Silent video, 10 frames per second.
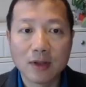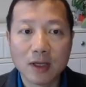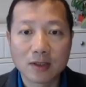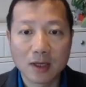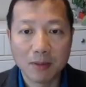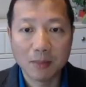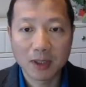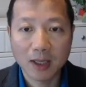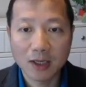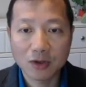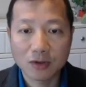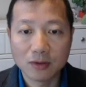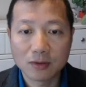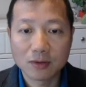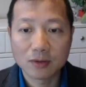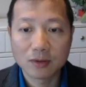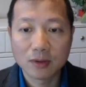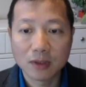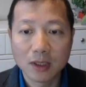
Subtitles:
these limitations.